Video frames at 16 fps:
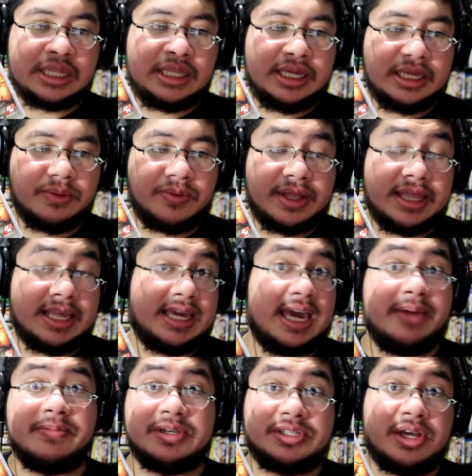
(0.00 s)
the when the
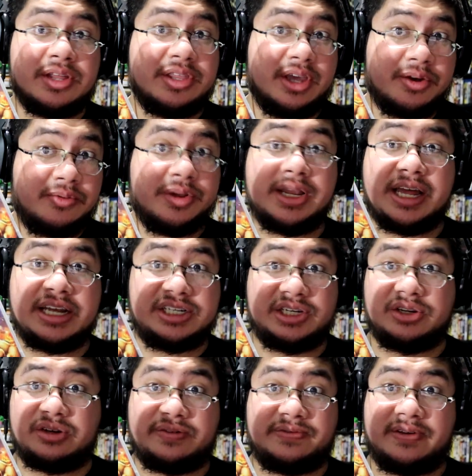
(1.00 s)
game was on the Unreal Engine,
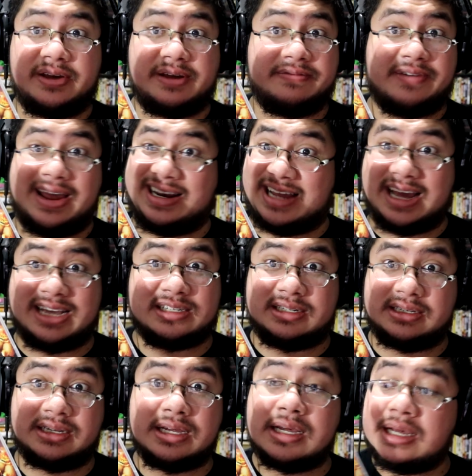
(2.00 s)
looked fucking
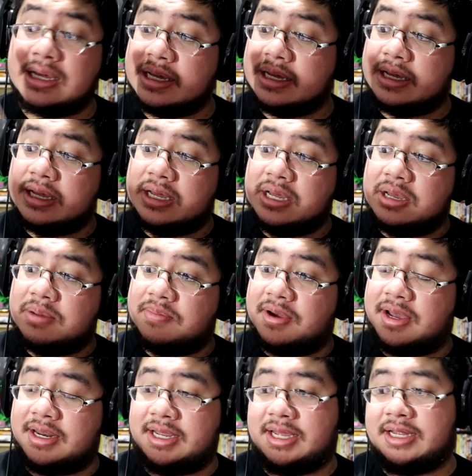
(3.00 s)
fantastic
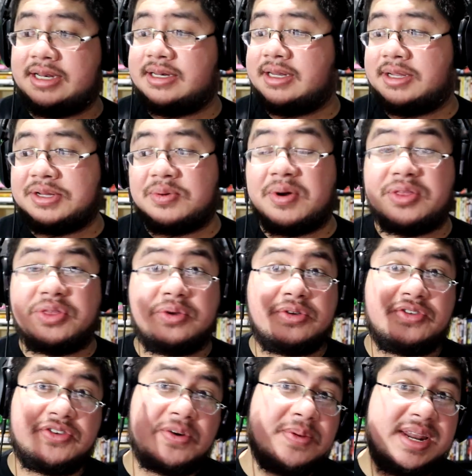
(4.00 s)
but it, it went through
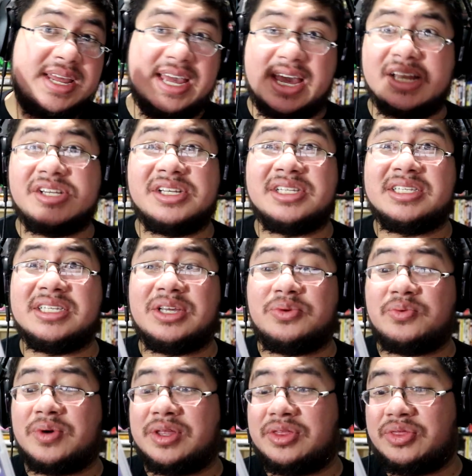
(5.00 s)
so many engines.
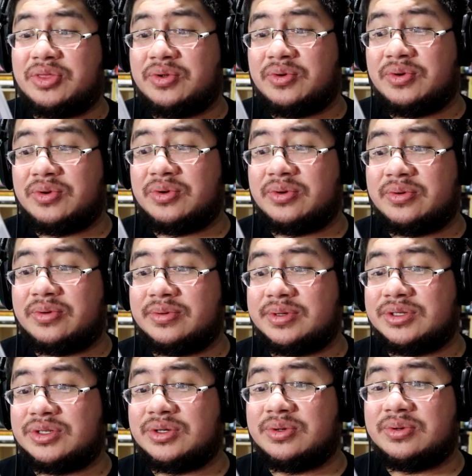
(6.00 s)
It went through
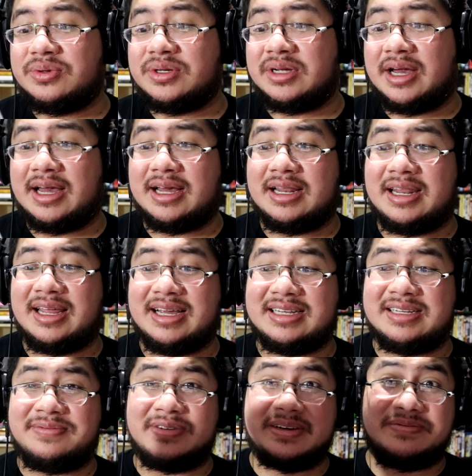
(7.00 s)
two like
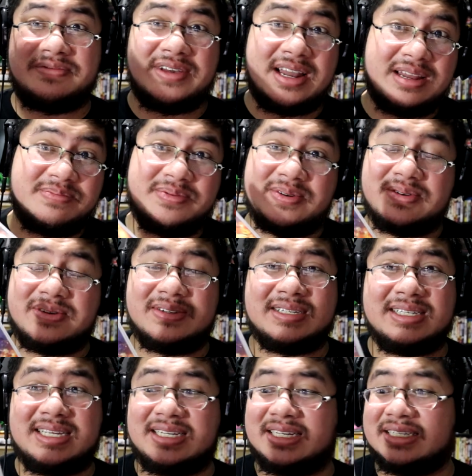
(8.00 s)
different
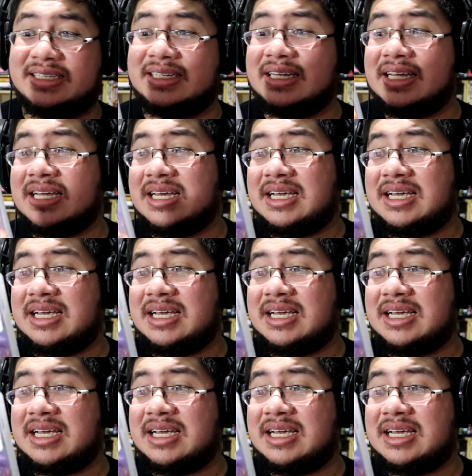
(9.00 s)
developers. It just